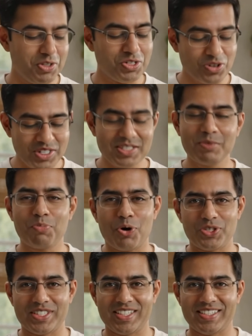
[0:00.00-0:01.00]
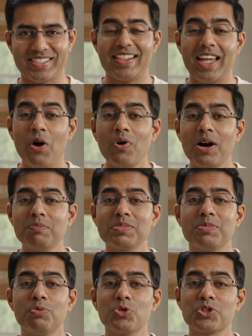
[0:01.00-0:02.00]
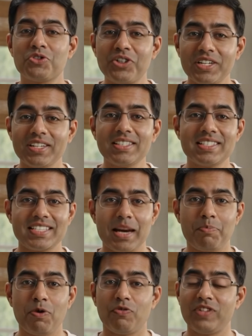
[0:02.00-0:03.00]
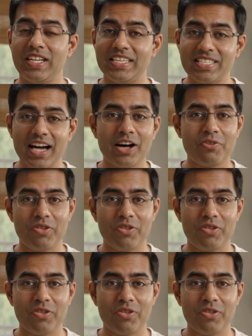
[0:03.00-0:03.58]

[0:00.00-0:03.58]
but trust the process. Now comes the most critical step of the entire